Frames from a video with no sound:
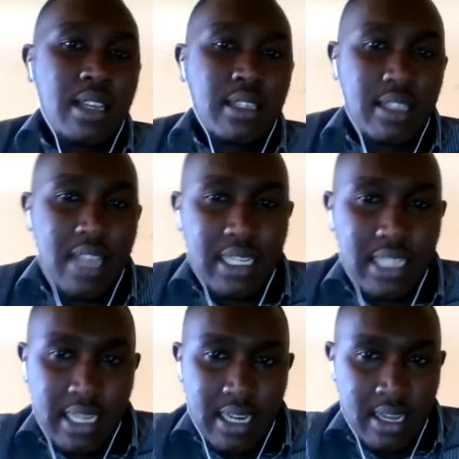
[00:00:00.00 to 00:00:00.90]

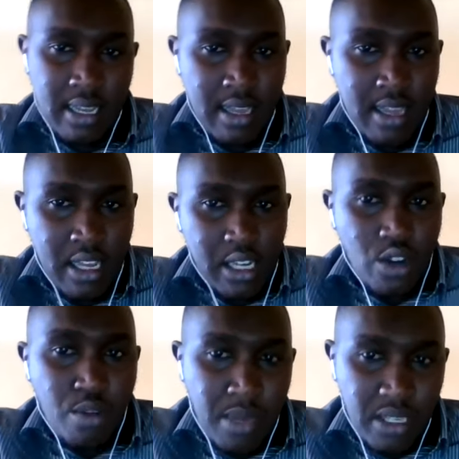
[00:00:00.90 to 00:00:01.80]
started
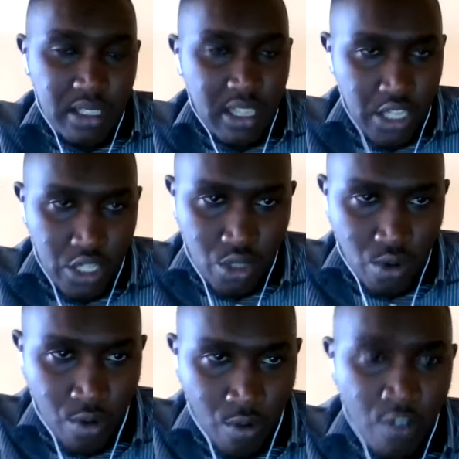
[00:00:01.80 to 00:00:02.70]
domestication
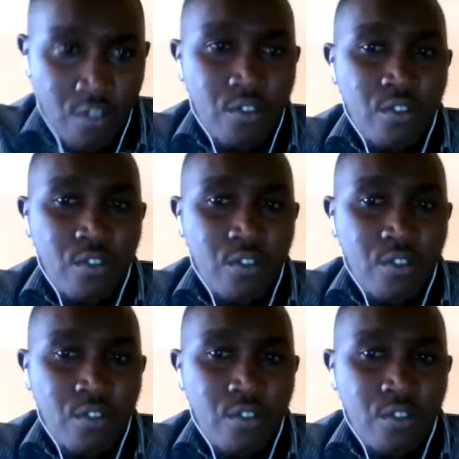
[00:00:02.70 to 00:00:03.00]
of